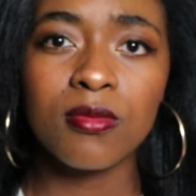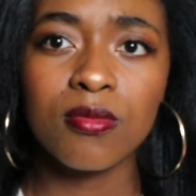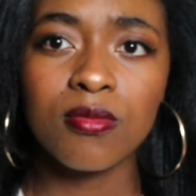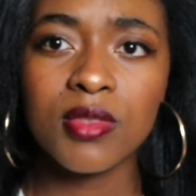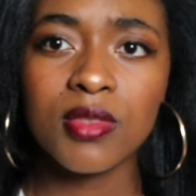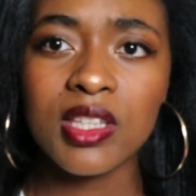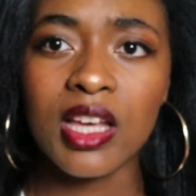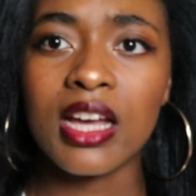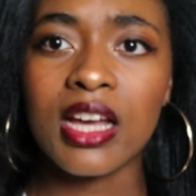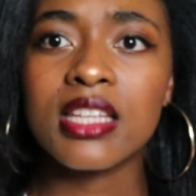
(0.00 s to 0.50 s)

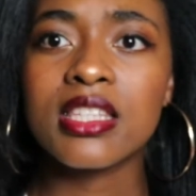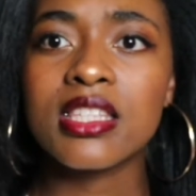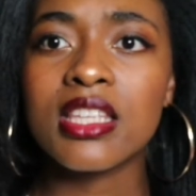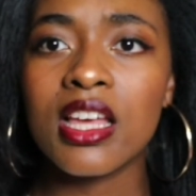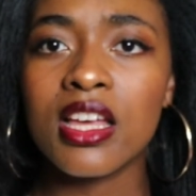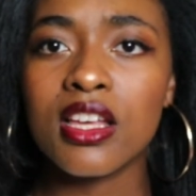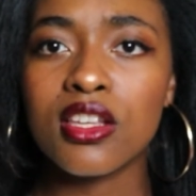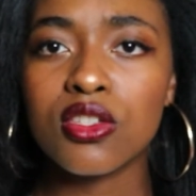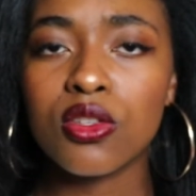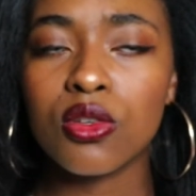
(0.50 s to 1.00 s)

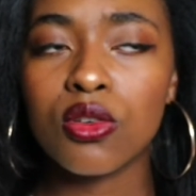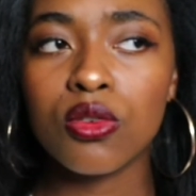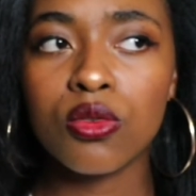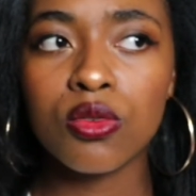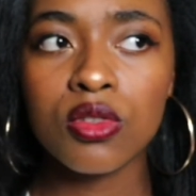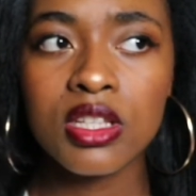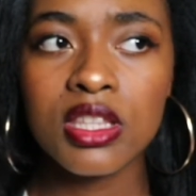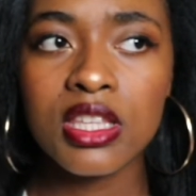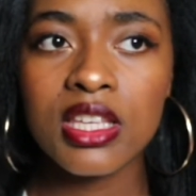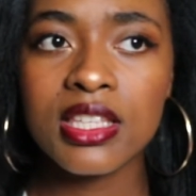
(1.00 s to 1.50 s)
success or
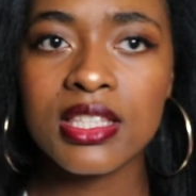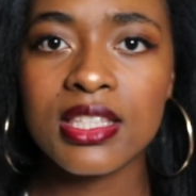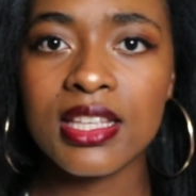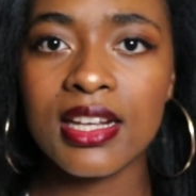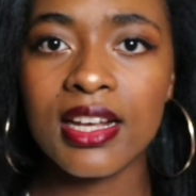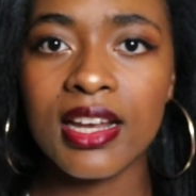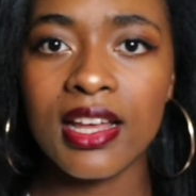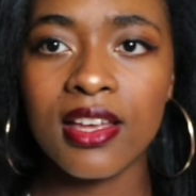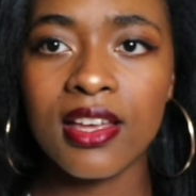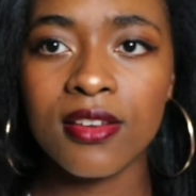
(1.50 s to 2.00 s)
good things
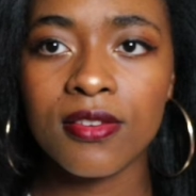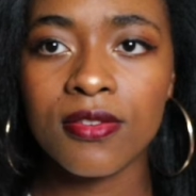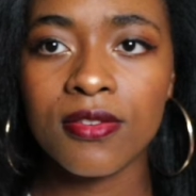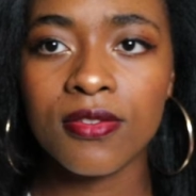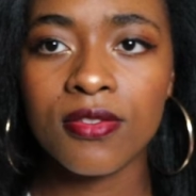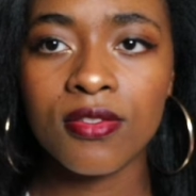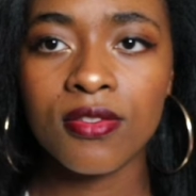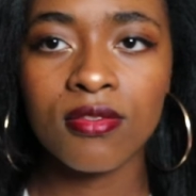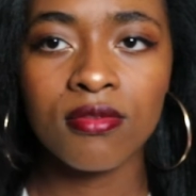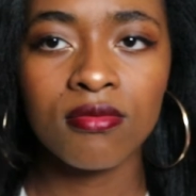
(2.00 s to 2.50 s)
in
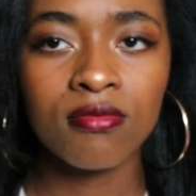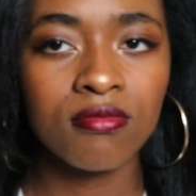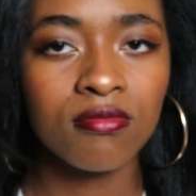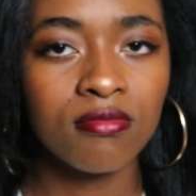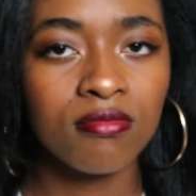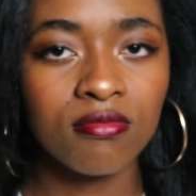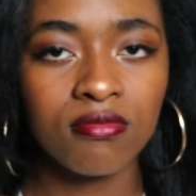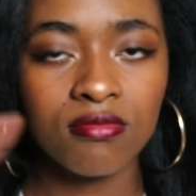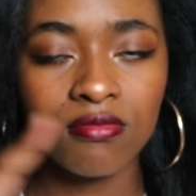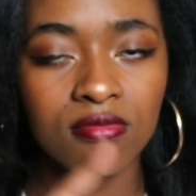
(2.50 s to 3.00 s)
life.
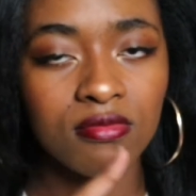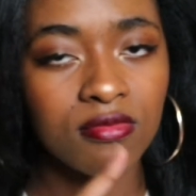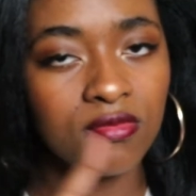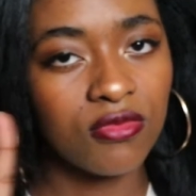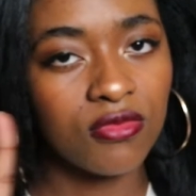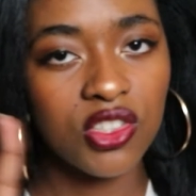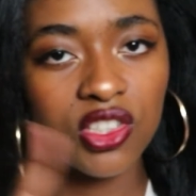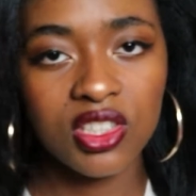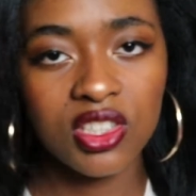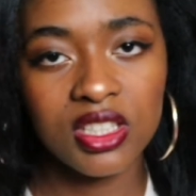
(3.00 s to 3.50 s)

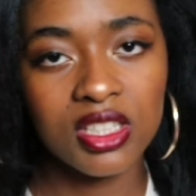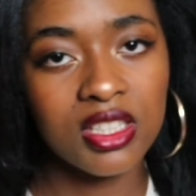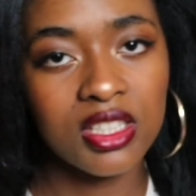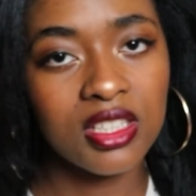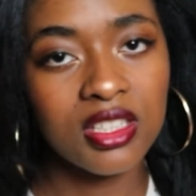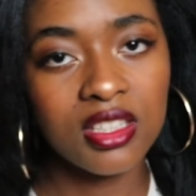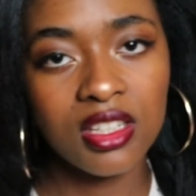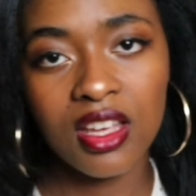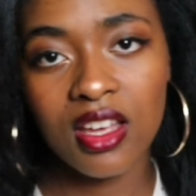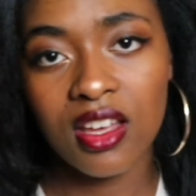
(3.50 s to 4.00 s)
Just
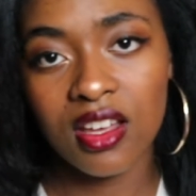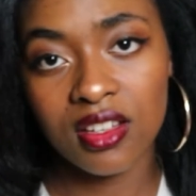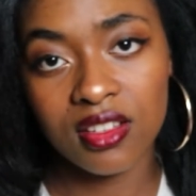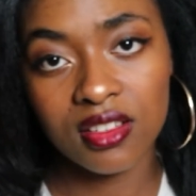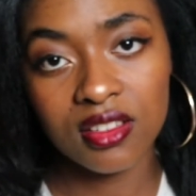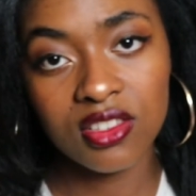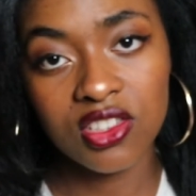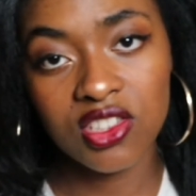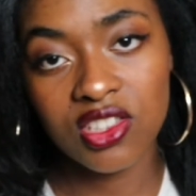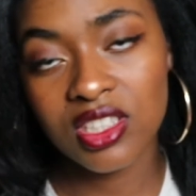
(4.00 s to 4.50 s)

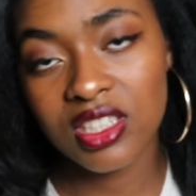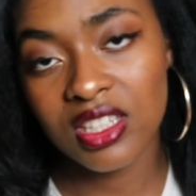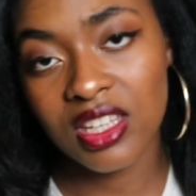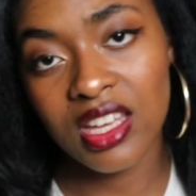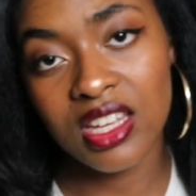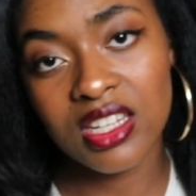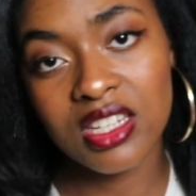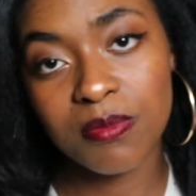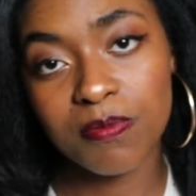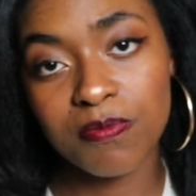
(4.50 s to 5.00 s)

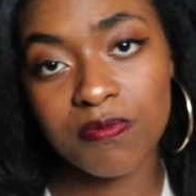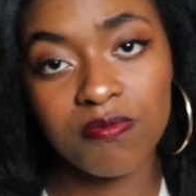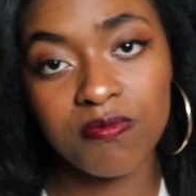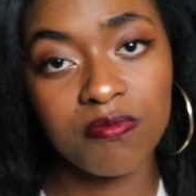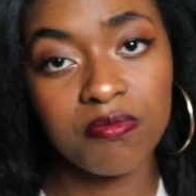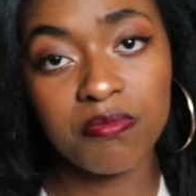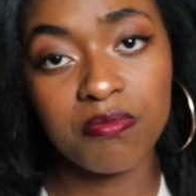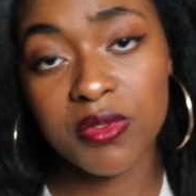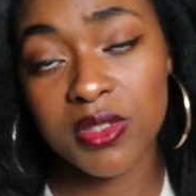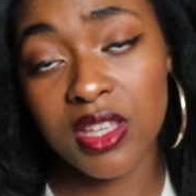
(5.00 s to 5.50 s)
get
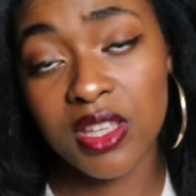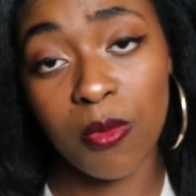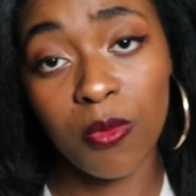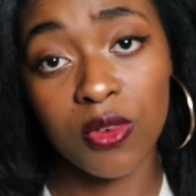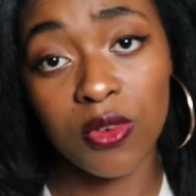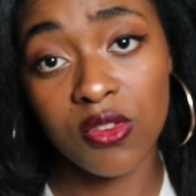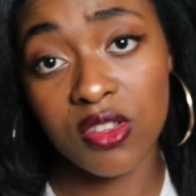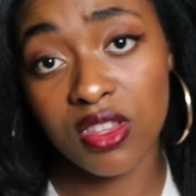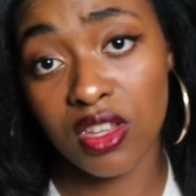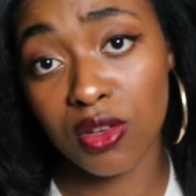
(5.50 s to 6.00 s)

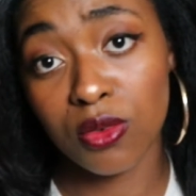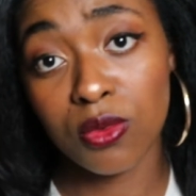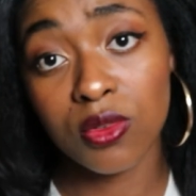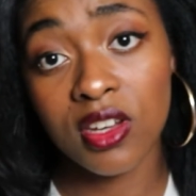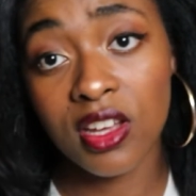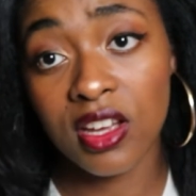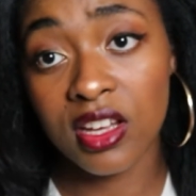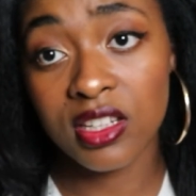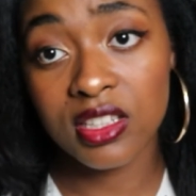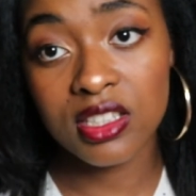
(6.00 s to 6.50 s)
someone with a good
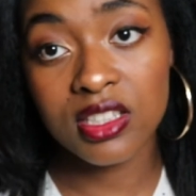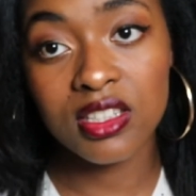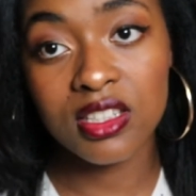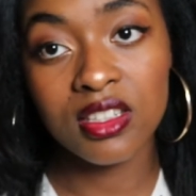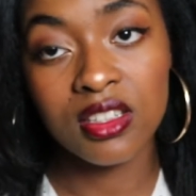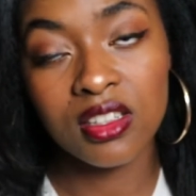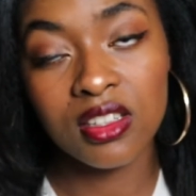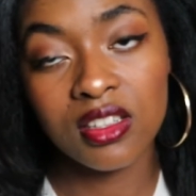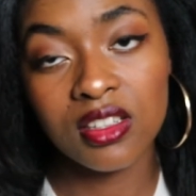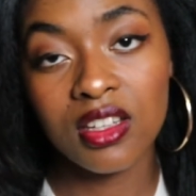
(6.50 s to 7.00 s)
heart.
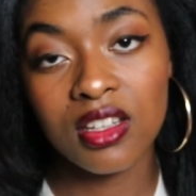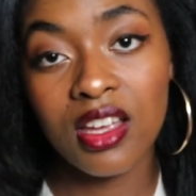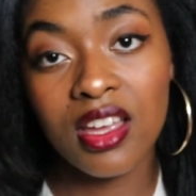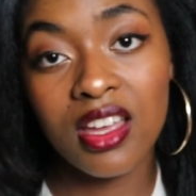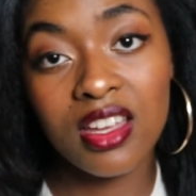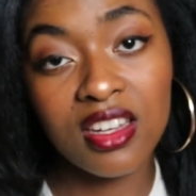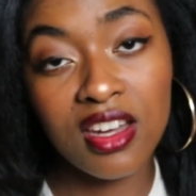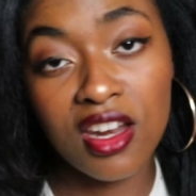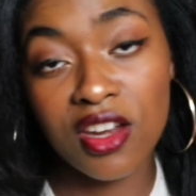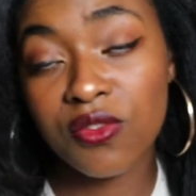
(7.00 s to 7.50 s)

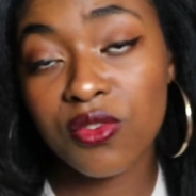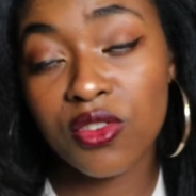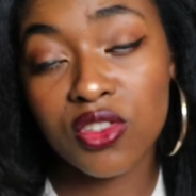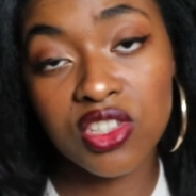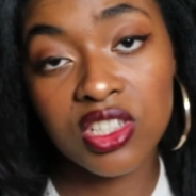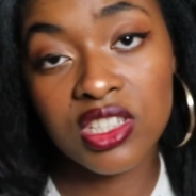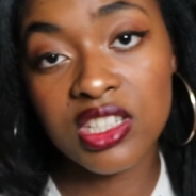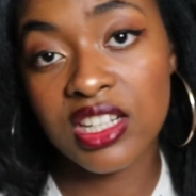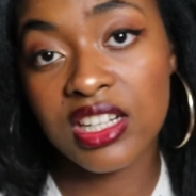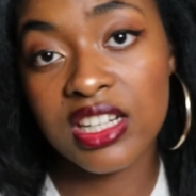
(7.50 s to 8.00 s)
And
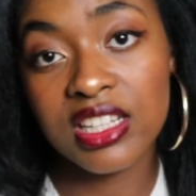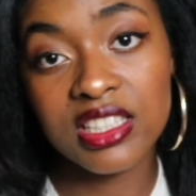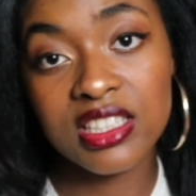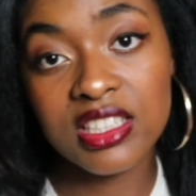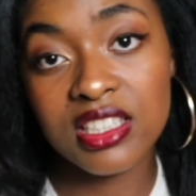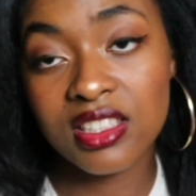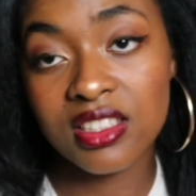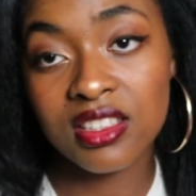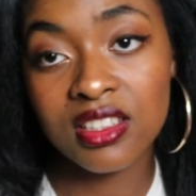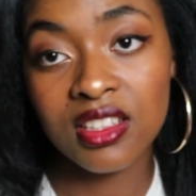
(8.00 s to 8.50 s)
unfortunately,
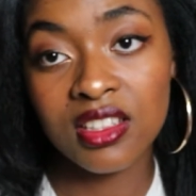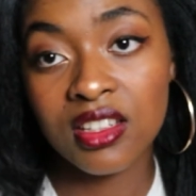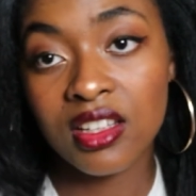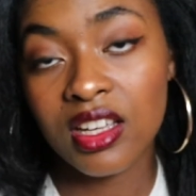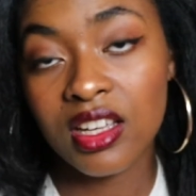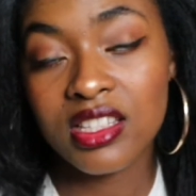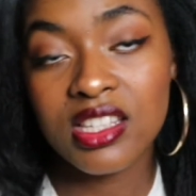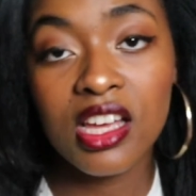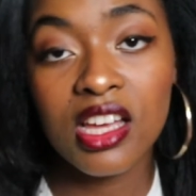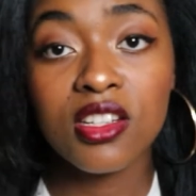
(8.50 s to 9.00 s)

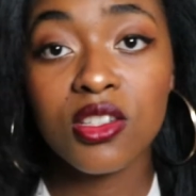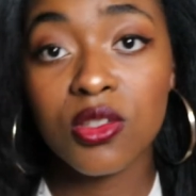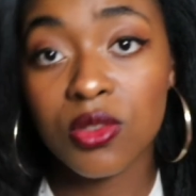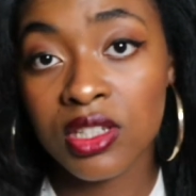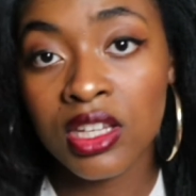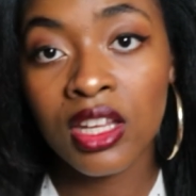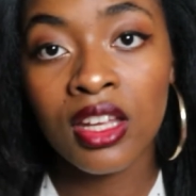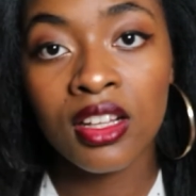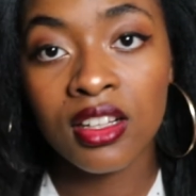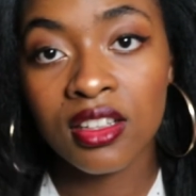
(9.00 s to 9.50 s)
it's hard to
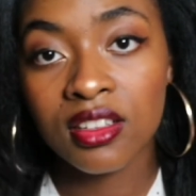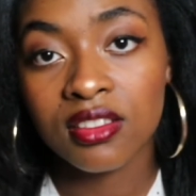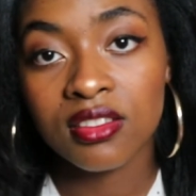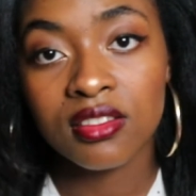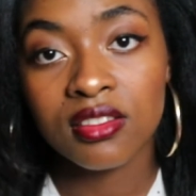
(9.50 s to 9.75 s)
tell.